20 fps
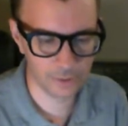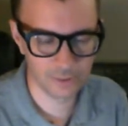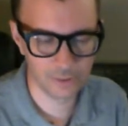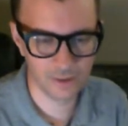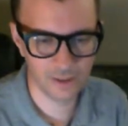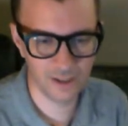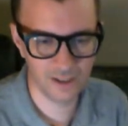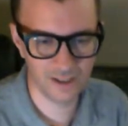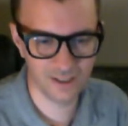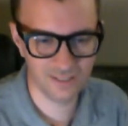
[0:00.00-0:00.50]

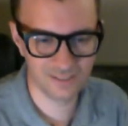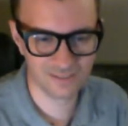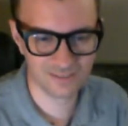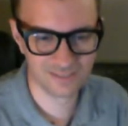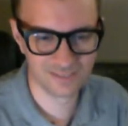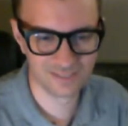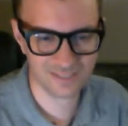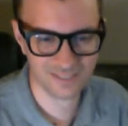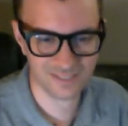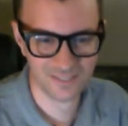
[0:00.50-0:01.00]

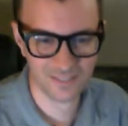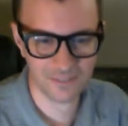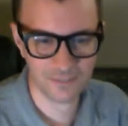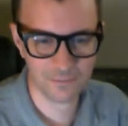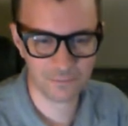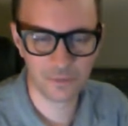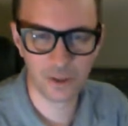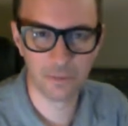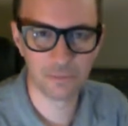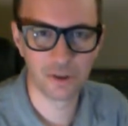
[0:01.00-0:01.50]

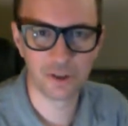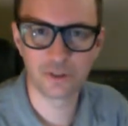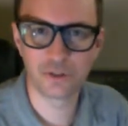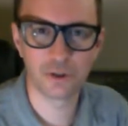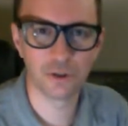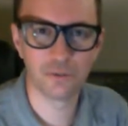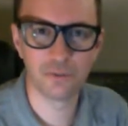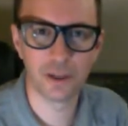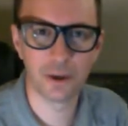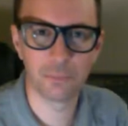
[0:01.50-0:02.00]
I'm not sure
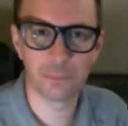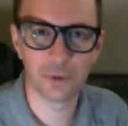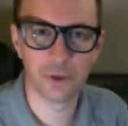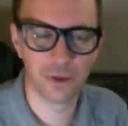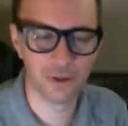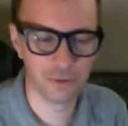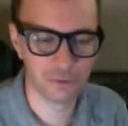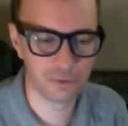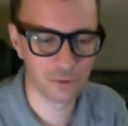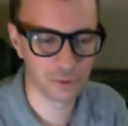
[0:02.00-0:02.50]
if that played
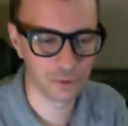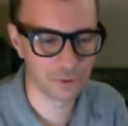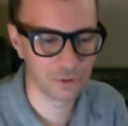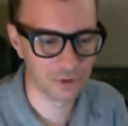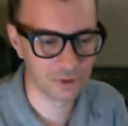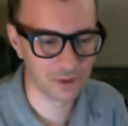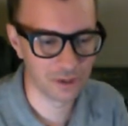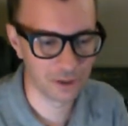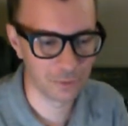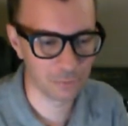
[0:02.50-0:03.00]
over the
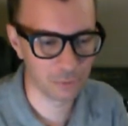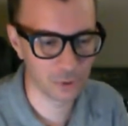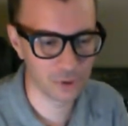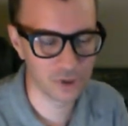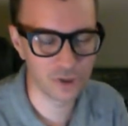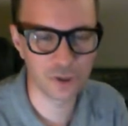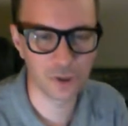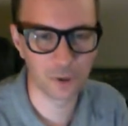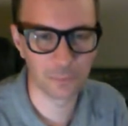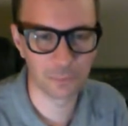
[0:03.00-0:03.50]
thing. I'm pretty
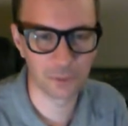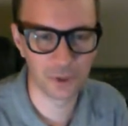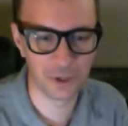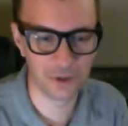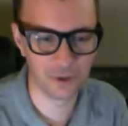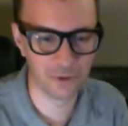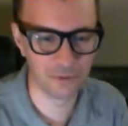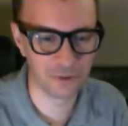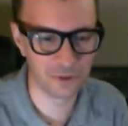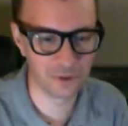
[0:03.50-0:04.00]
sure it played
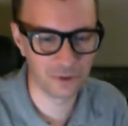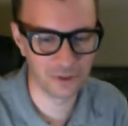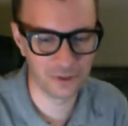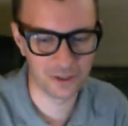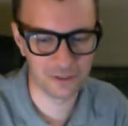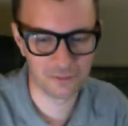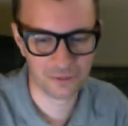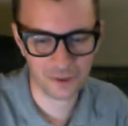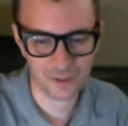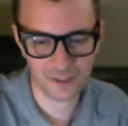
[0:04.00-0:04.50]
over the thing,
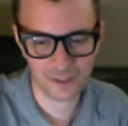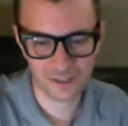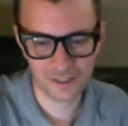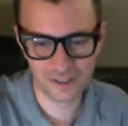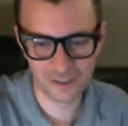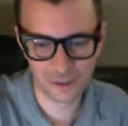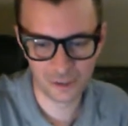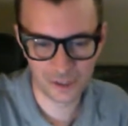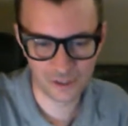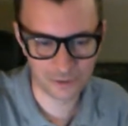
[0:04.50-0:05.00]
and
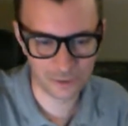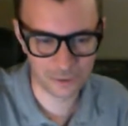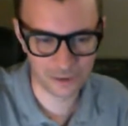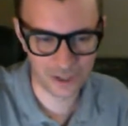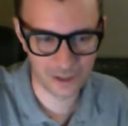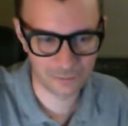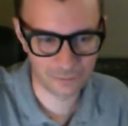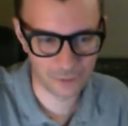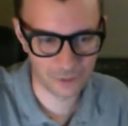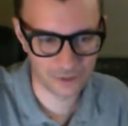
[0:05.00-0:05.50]
you guys heard that
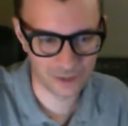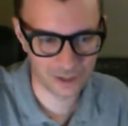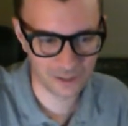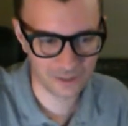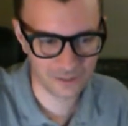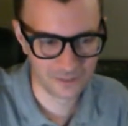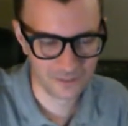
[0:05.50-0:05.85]
for a second.